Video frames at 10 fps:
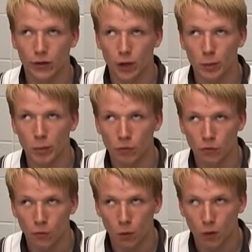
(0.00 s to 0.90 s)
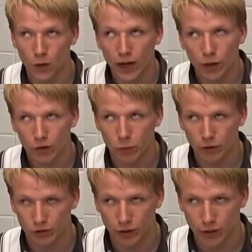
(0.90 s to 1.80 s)
a little bit before
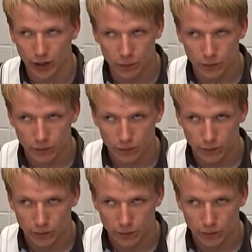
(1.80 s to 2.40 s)
algebra started.